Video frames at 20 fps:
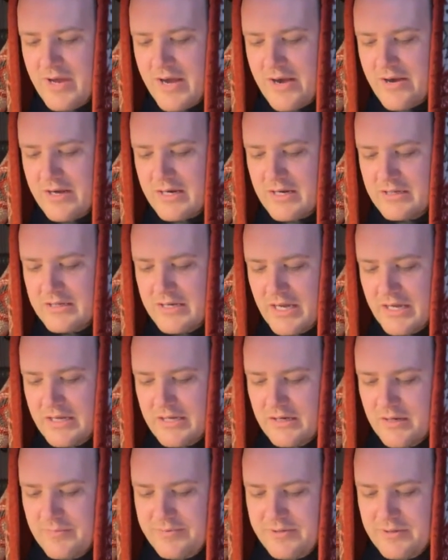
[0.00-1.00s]
America now.
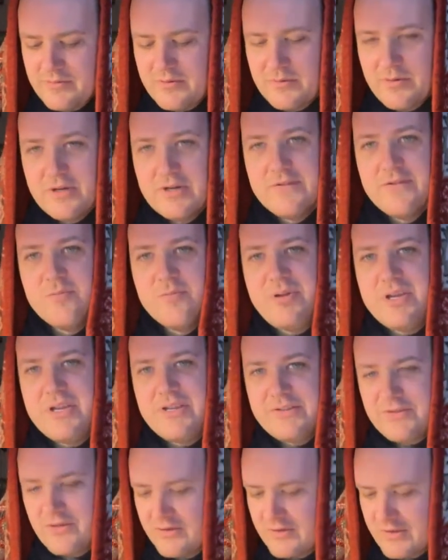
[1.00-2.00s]
You know, people won't even
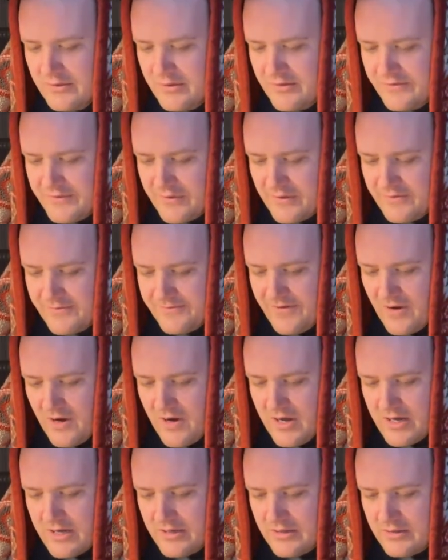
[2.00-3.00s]
piss on you if you're on
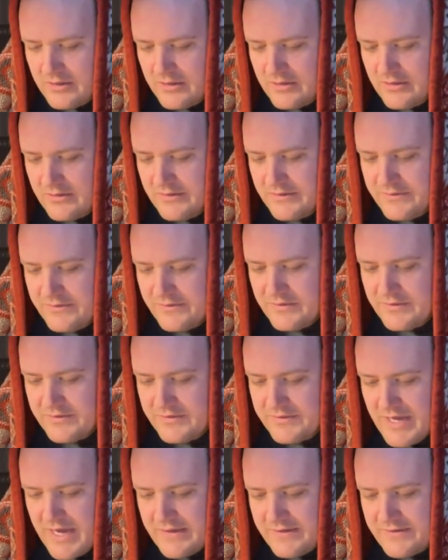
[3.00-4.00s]
fire. You know, it's a
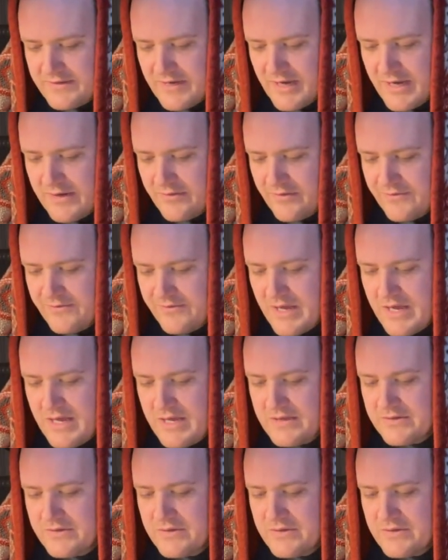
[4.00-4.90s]
sad state of affairs.